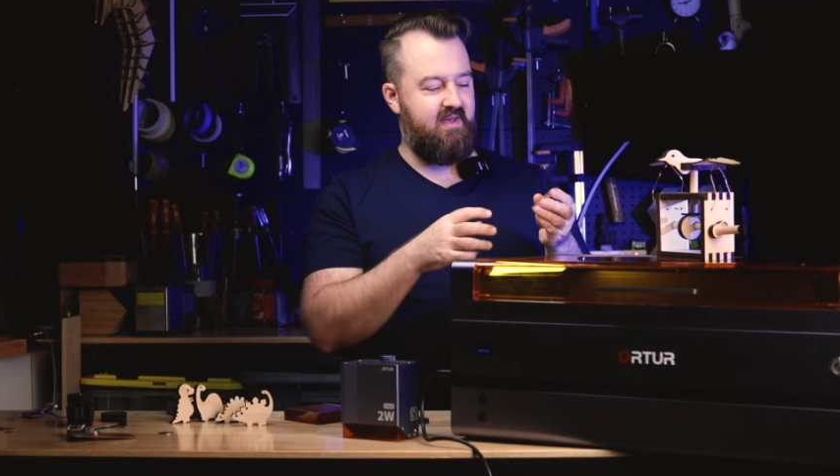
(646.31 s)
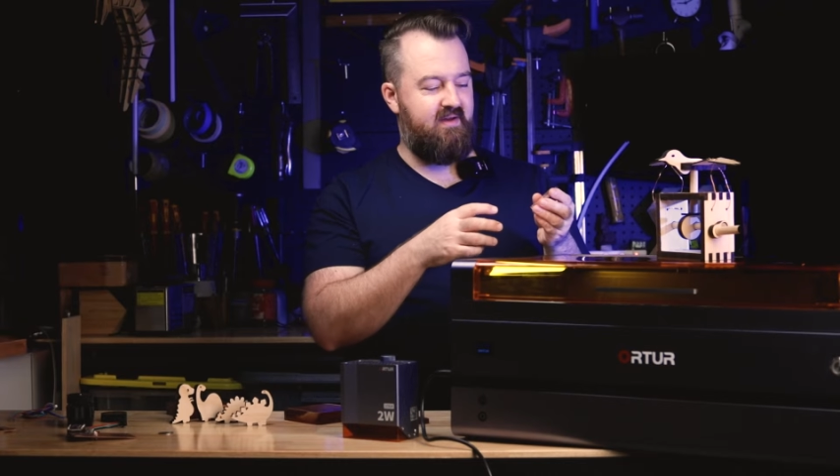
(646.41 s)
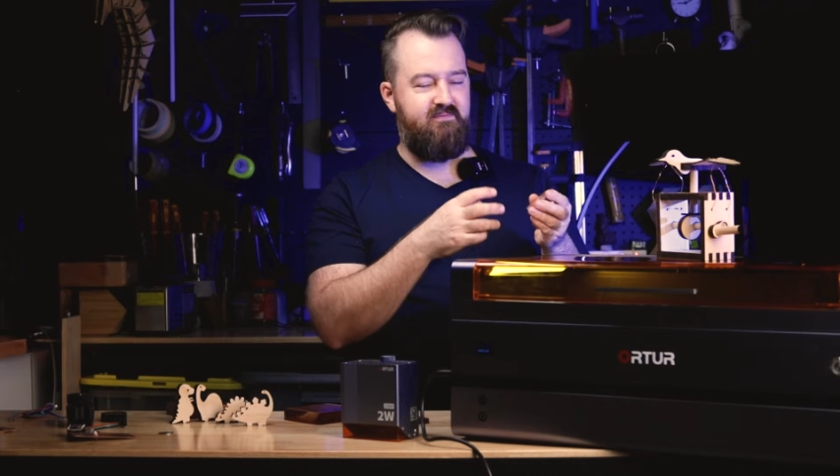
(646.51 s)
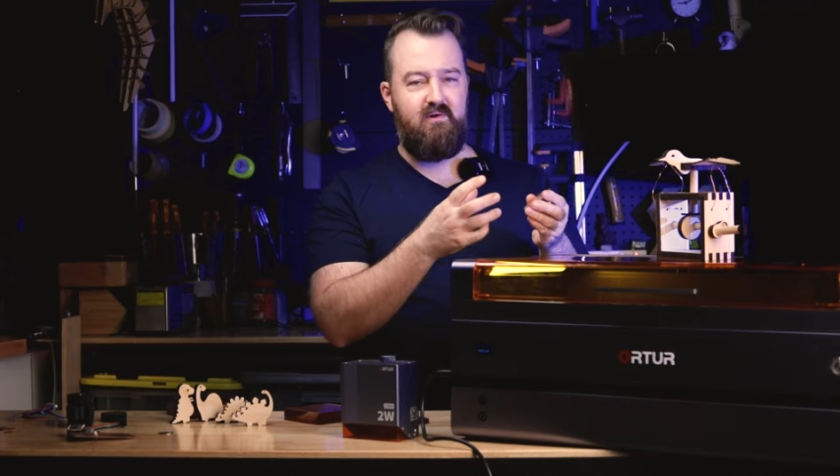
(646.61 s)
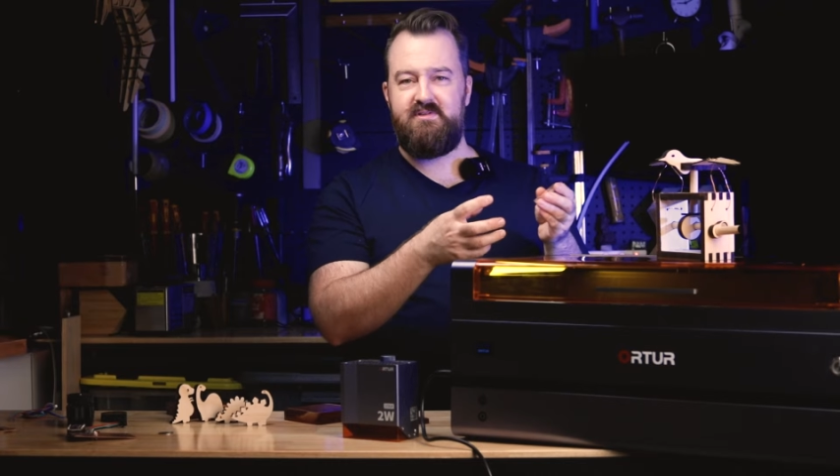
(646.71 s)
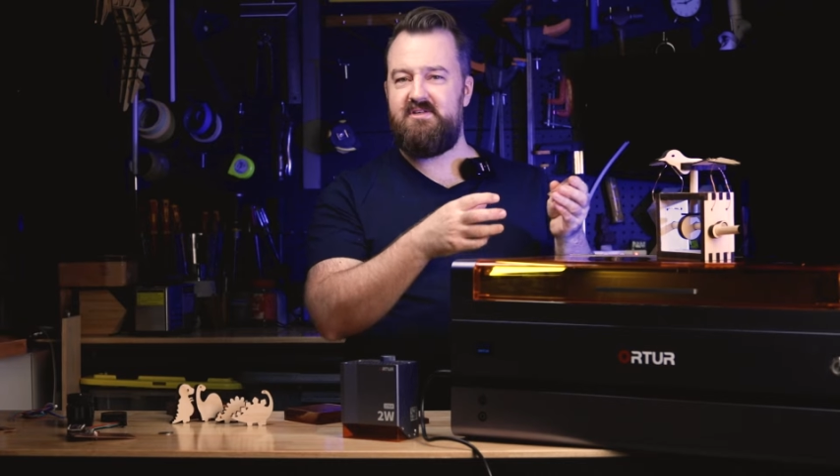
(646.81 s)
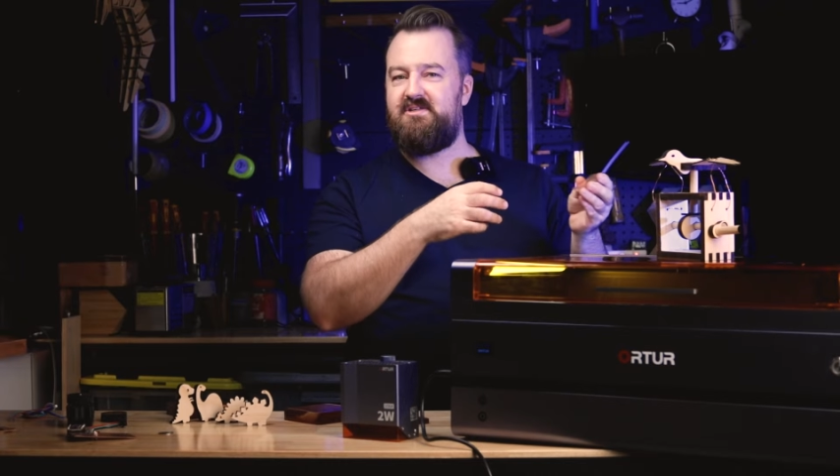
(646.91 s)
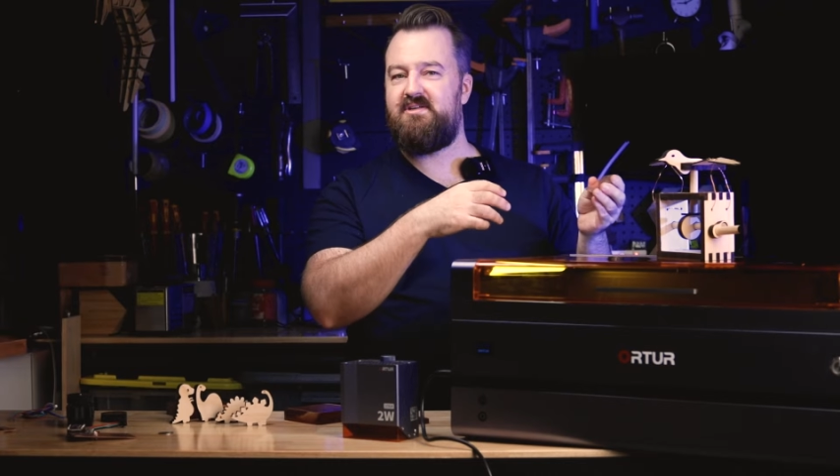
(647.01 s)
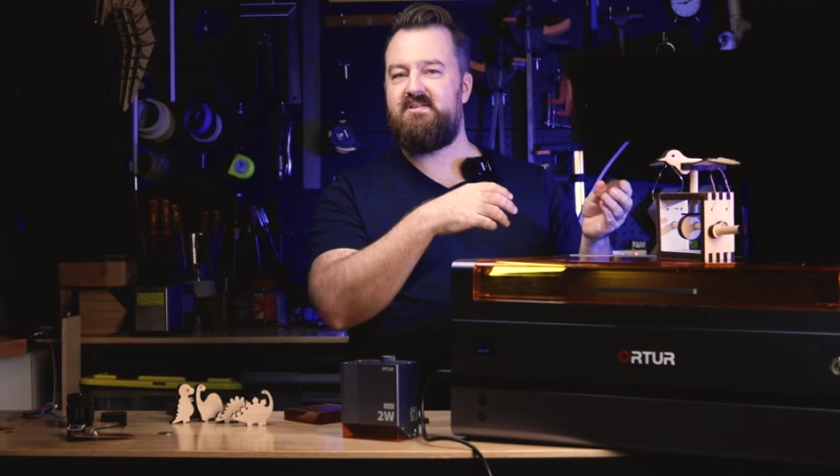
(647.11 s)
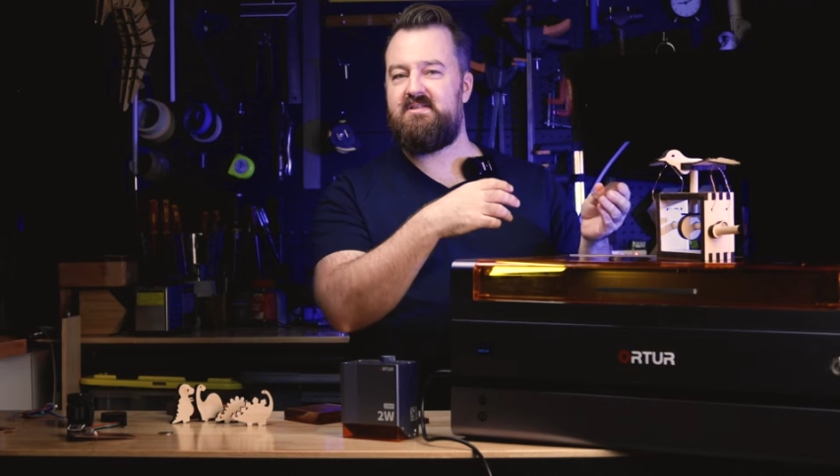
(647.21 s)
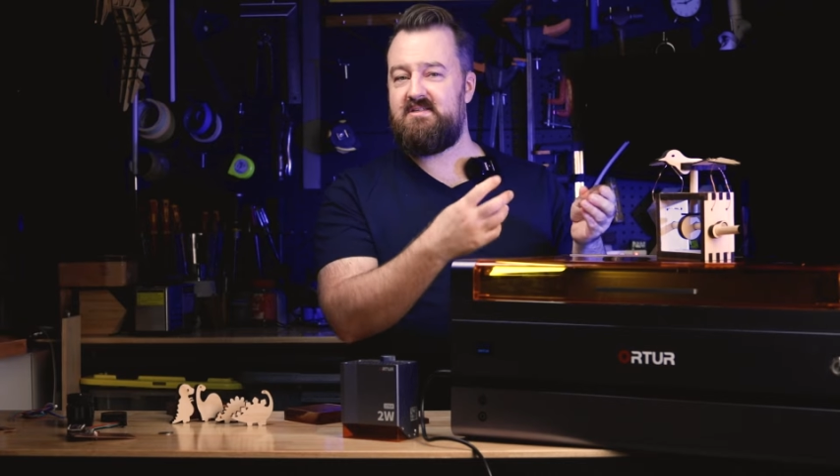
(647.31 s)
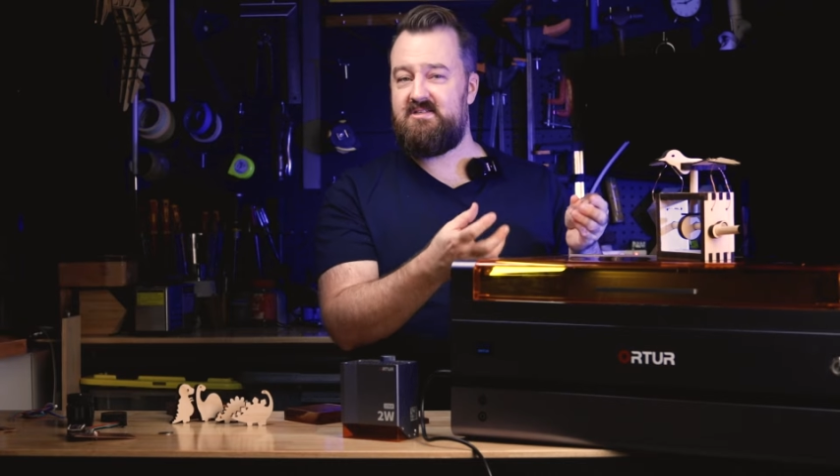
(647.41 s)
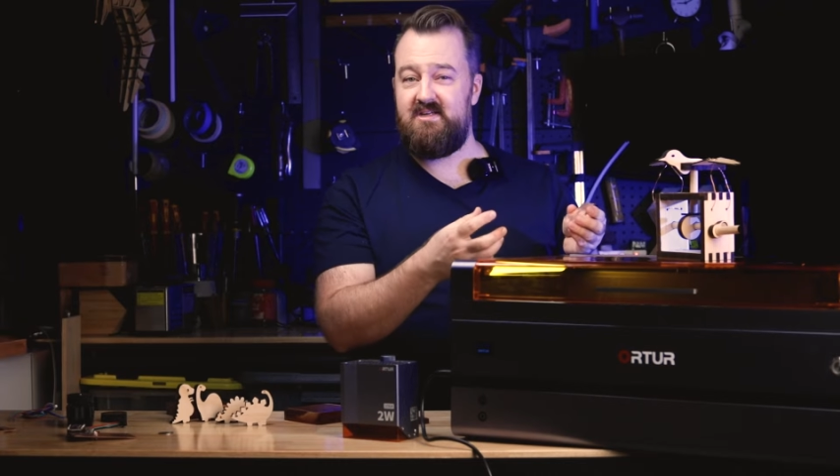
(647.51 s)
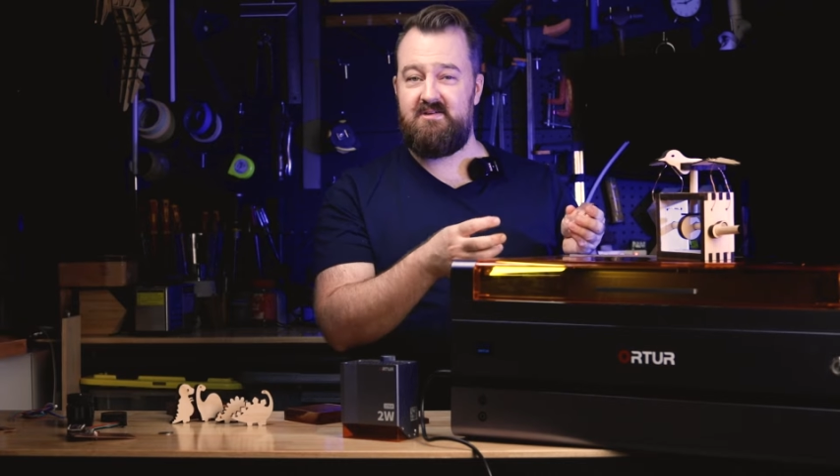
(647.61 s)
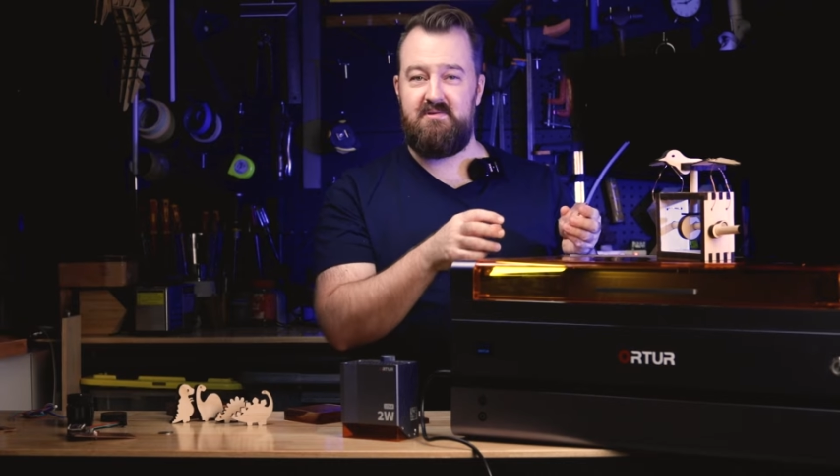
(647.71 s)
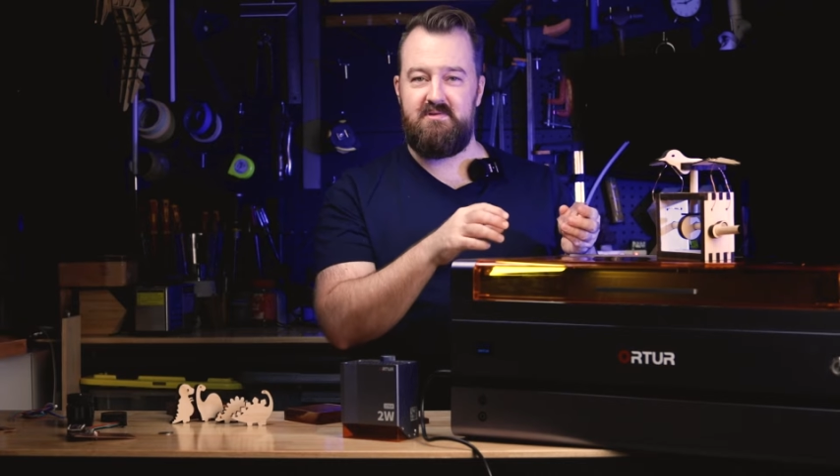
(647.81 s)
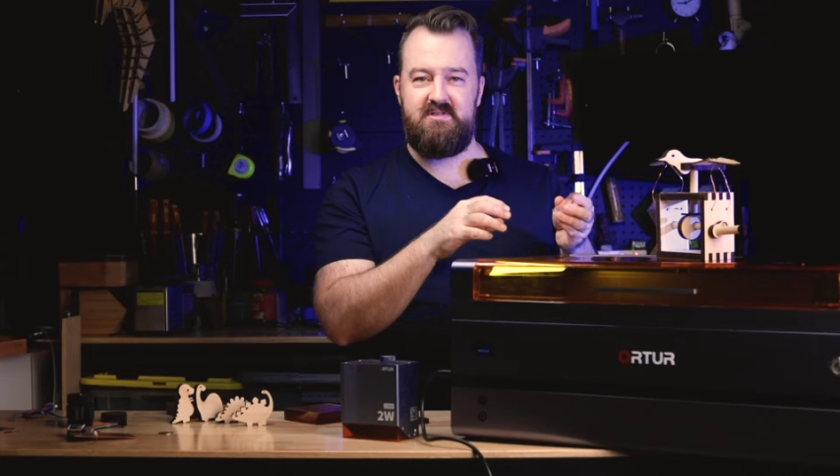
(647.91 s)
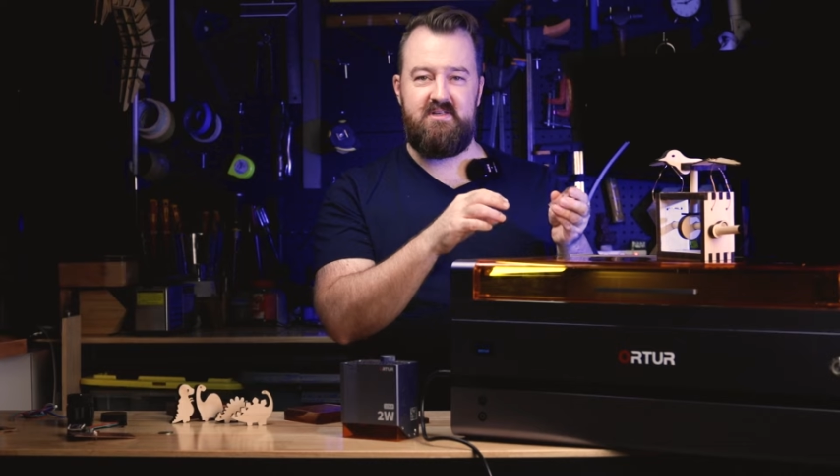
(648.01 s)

voltages and signals.